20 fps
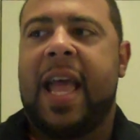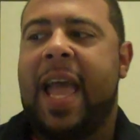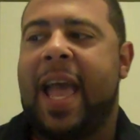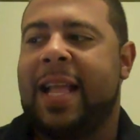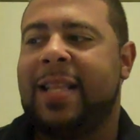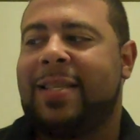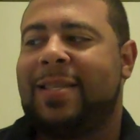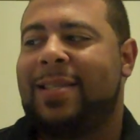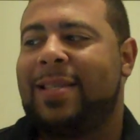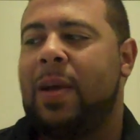
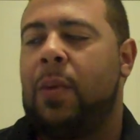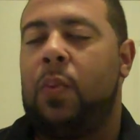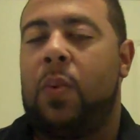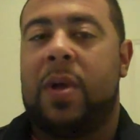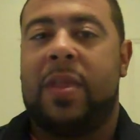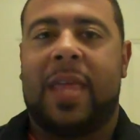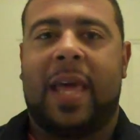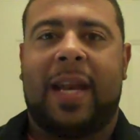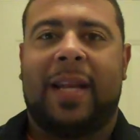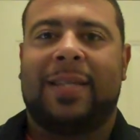and
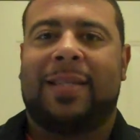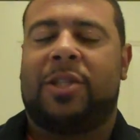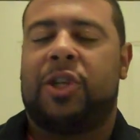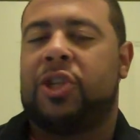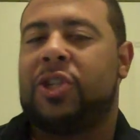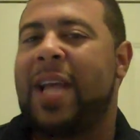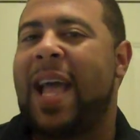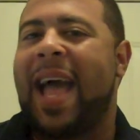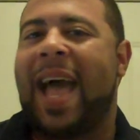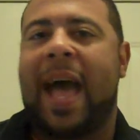someone that is
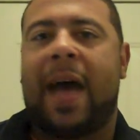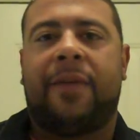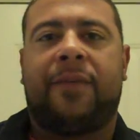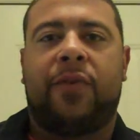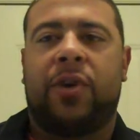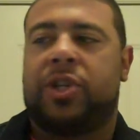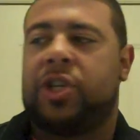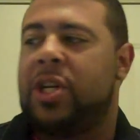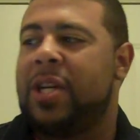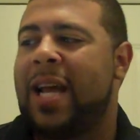just
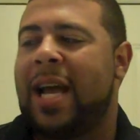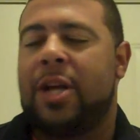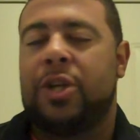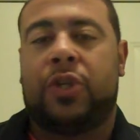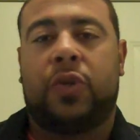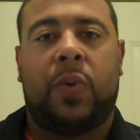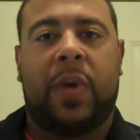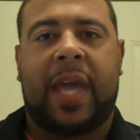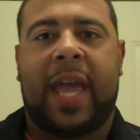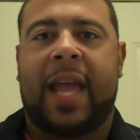average and not
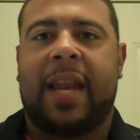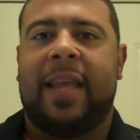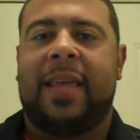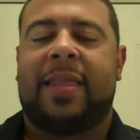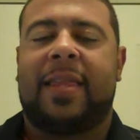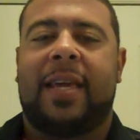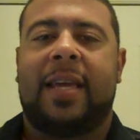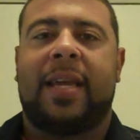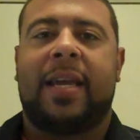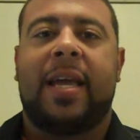doing
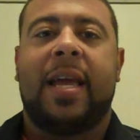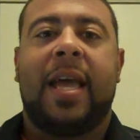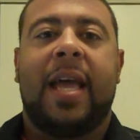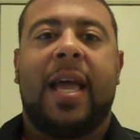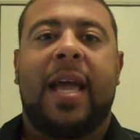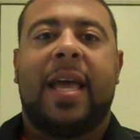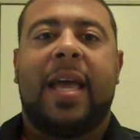anything